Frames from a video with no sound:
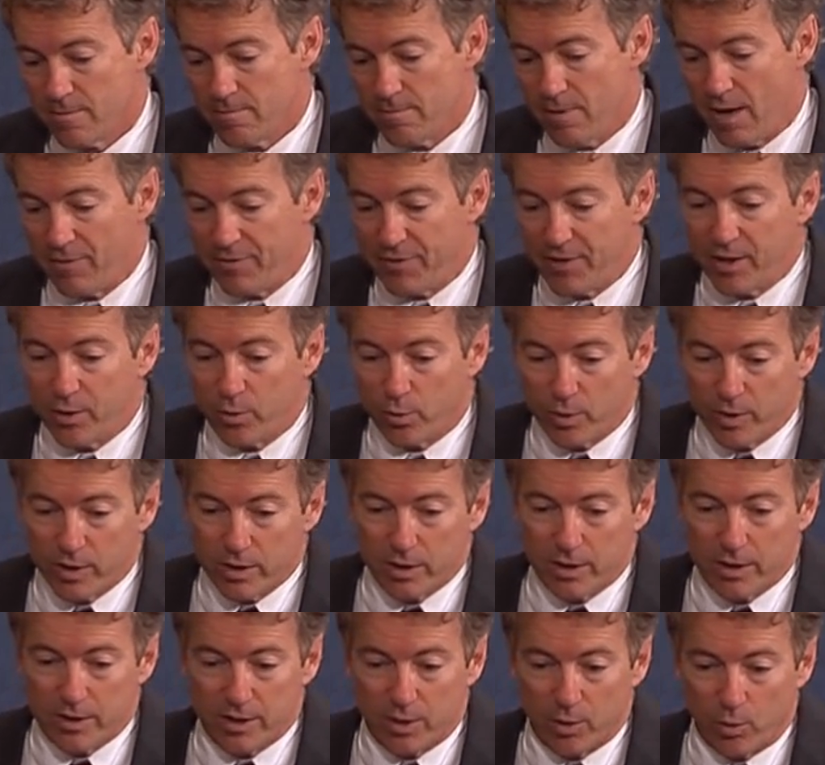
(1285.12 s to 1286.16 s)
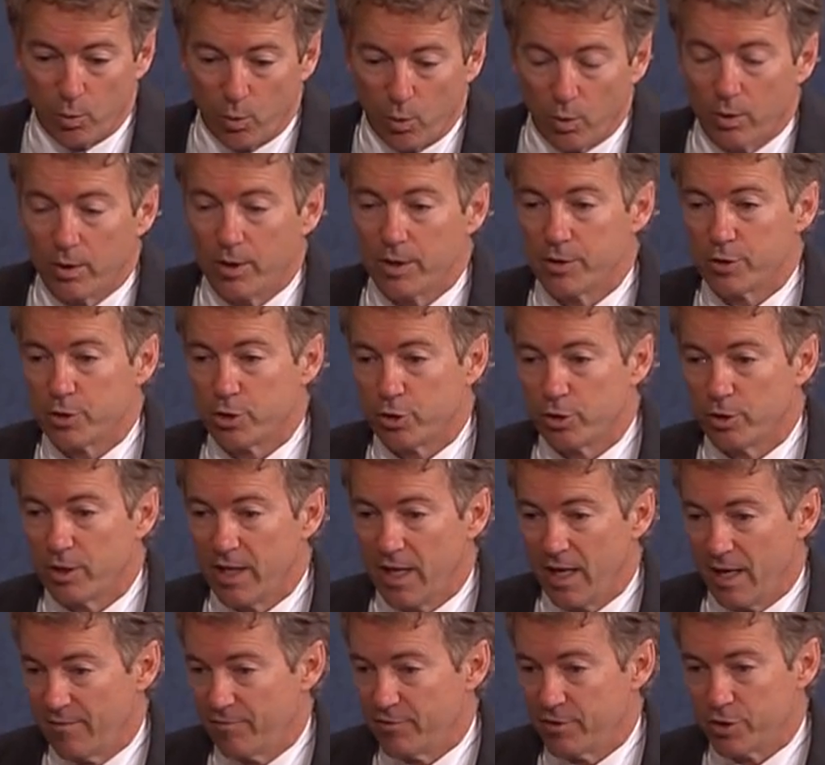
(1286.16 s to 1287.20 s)
I think really that warrants should
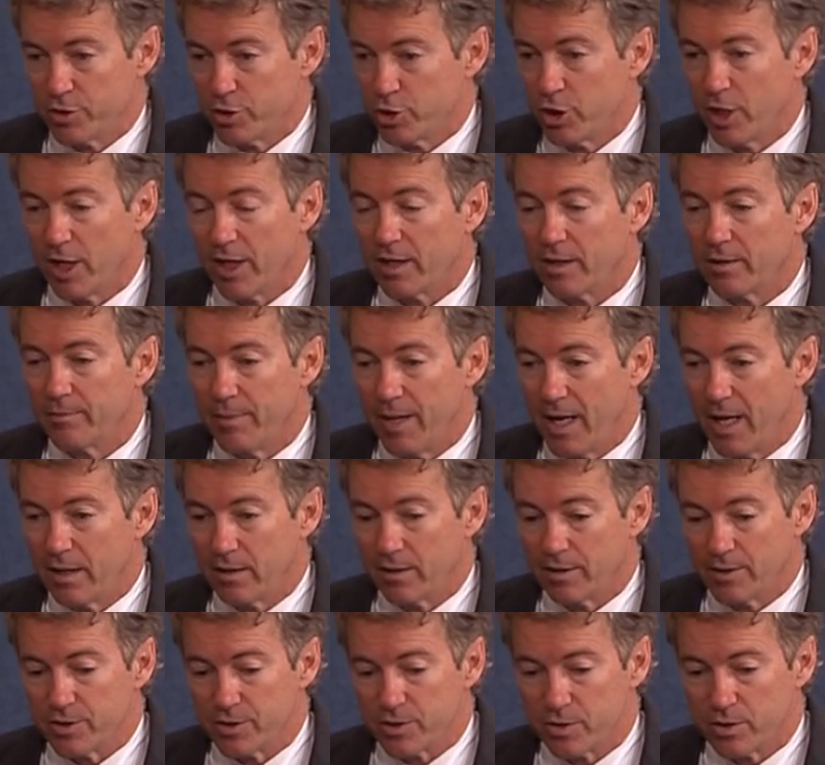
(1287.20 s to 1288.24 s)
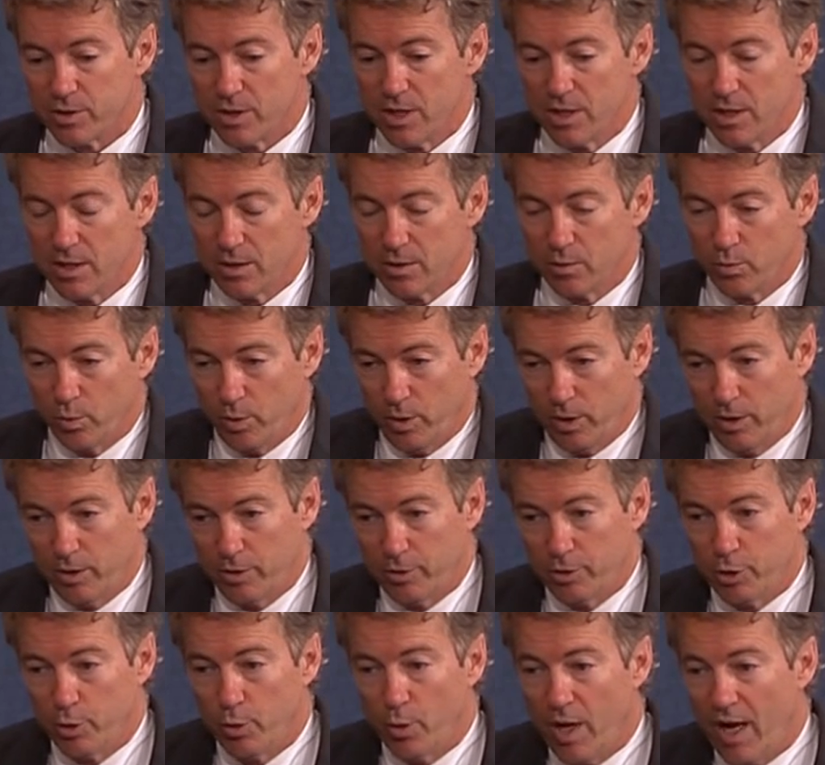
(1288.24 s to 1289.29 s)
have this check and balance where
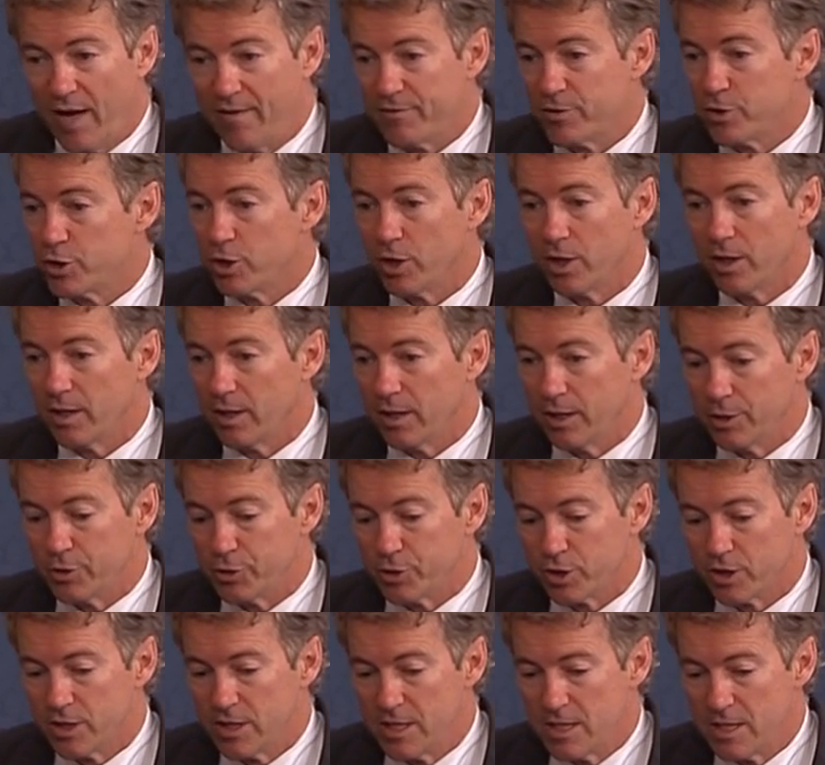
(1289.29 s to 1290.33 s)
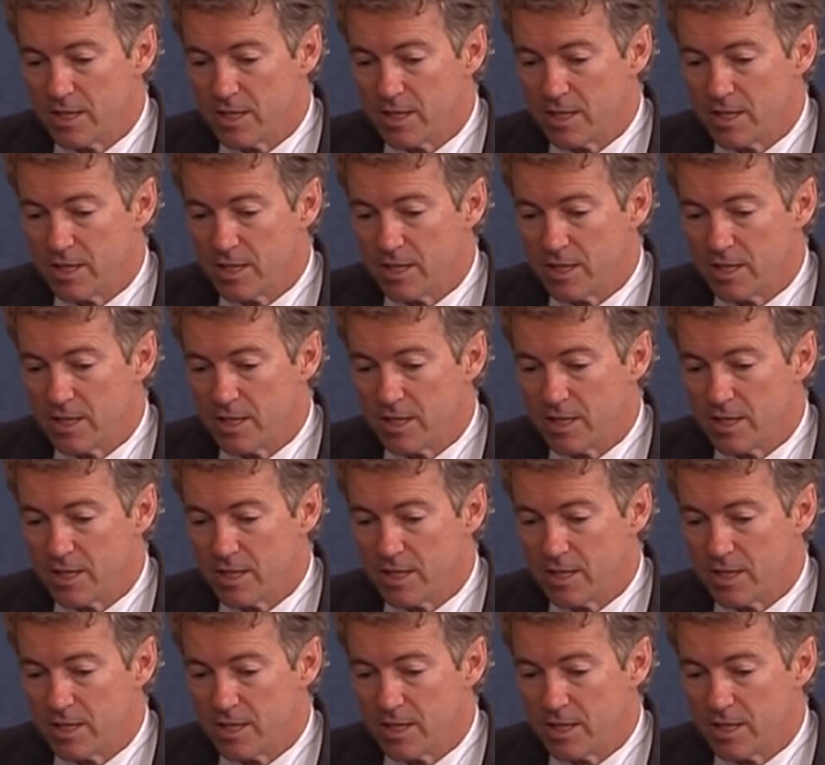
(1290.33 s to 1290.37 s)
you have a judge.